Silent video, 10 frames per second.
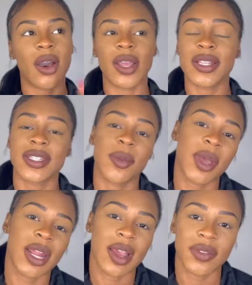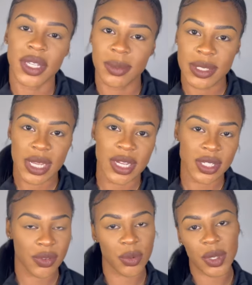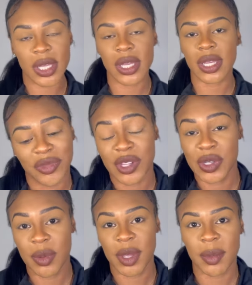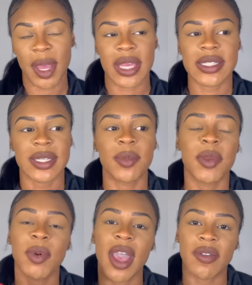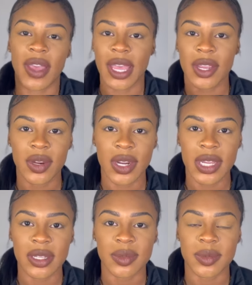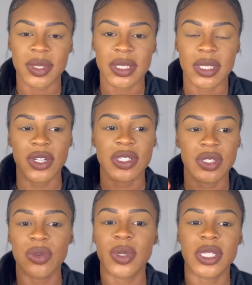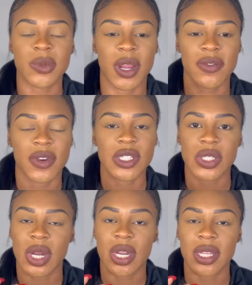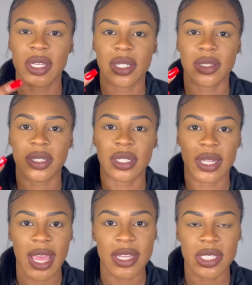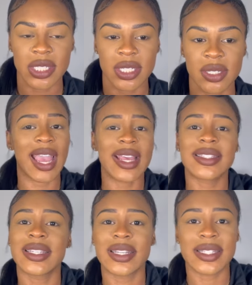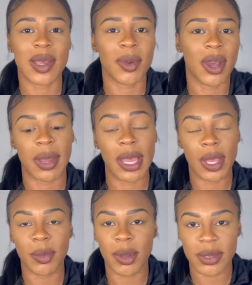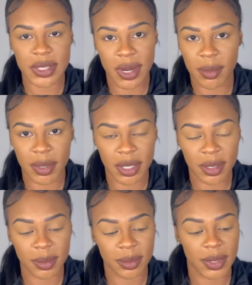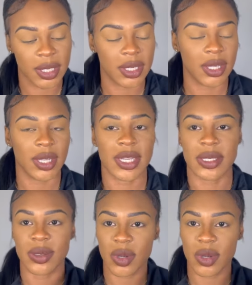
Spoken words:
is so bad. I have to get a massage every week. You're gonna be in pain. Some people have hand cramps. First 2 weeks when I first started lashing, I had tennis elbow. My elbow was cramping up because I was